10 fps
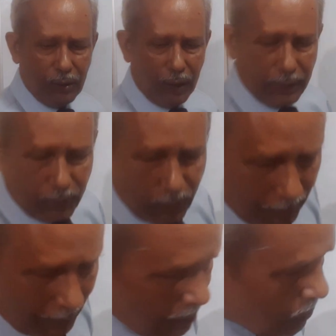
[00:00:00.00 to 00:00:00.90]
I think we
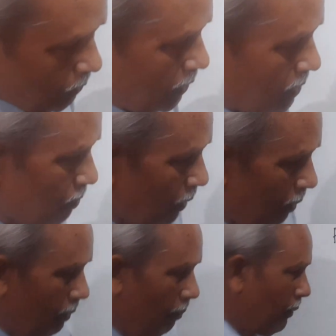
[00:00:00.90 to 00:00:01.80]
have understood this
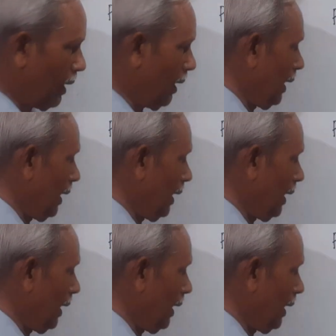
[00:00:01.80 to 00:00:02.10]
problem.